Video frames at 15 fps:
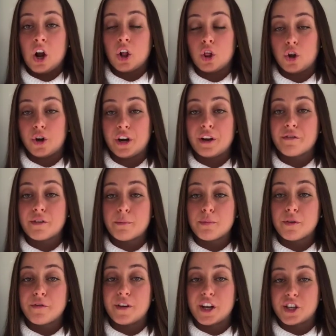Learning from
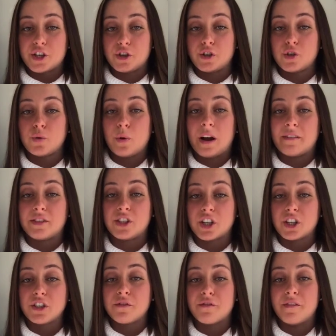professionals who have
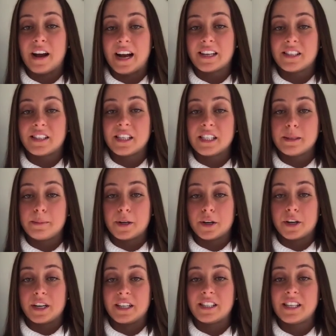such vast
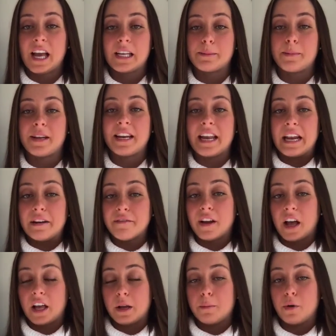experience has been
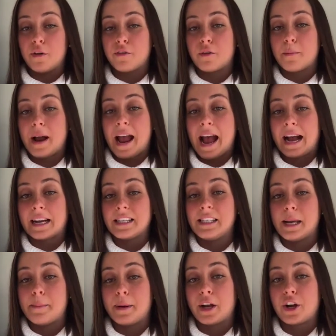invaluable for my
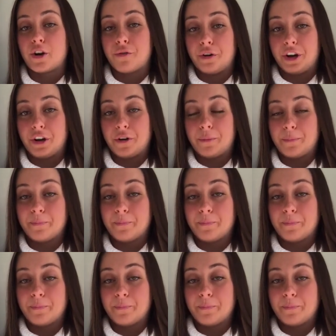academic career.